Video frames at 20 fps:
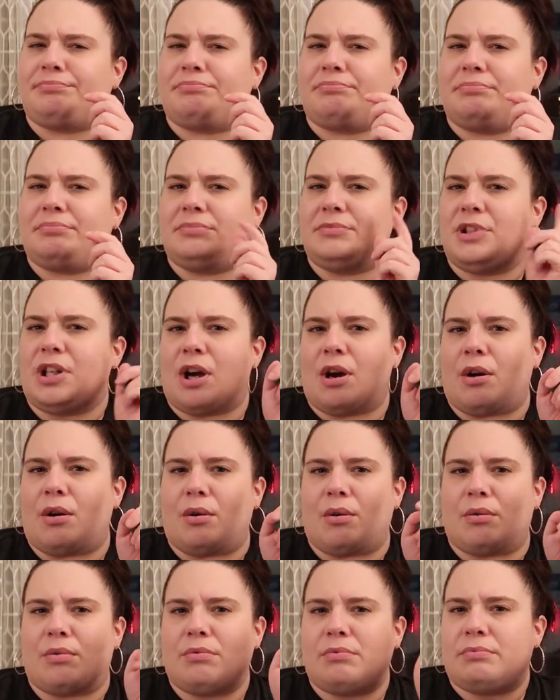
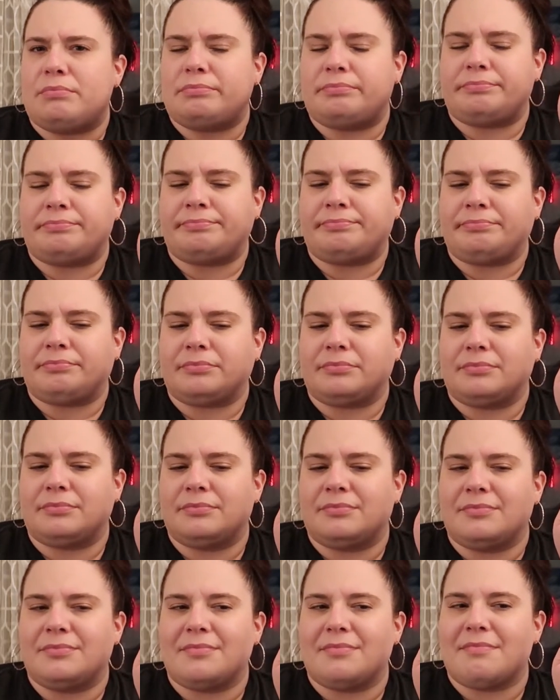
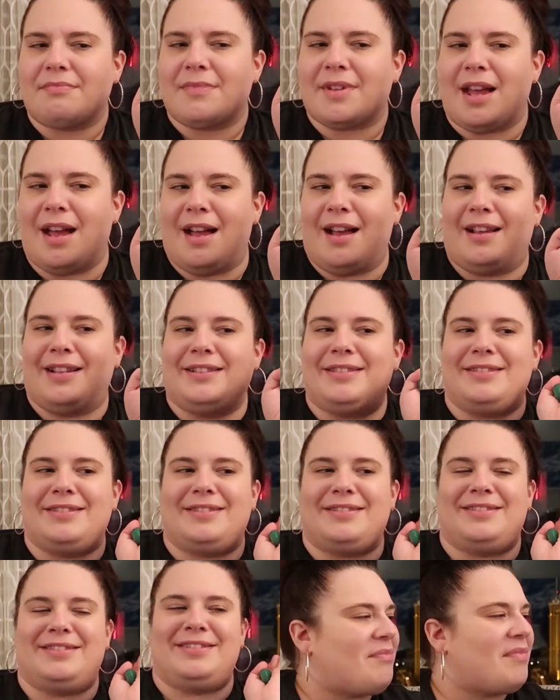
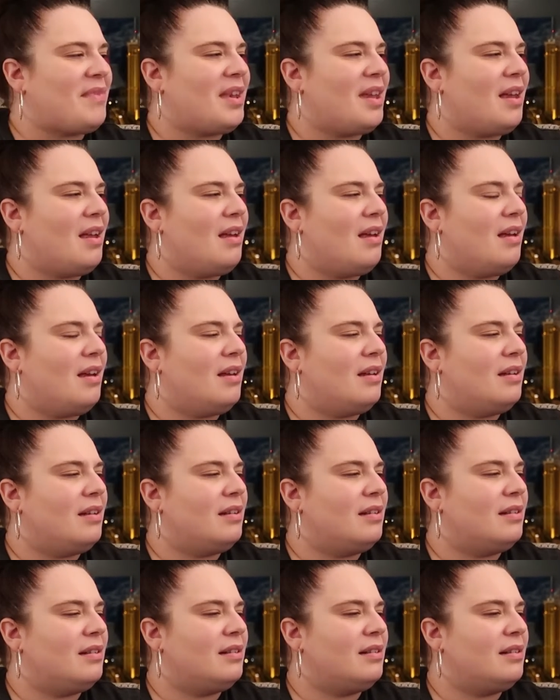
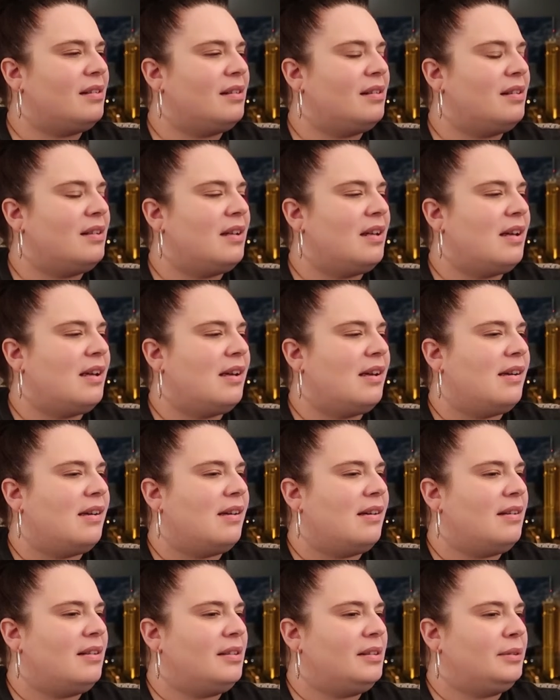
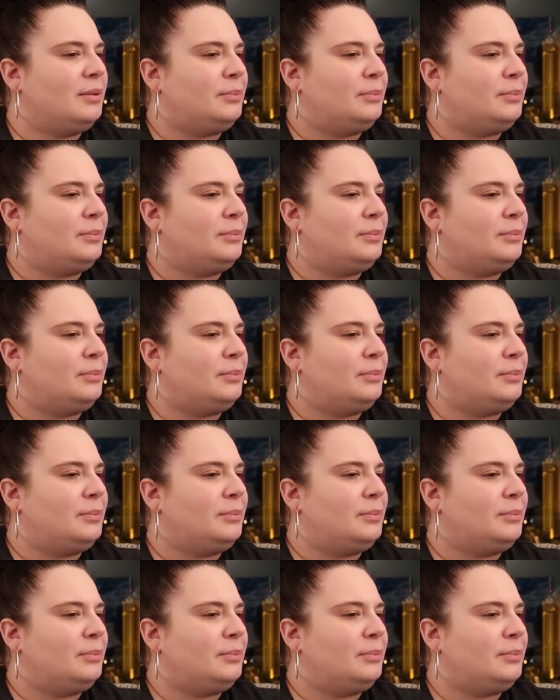[no speech]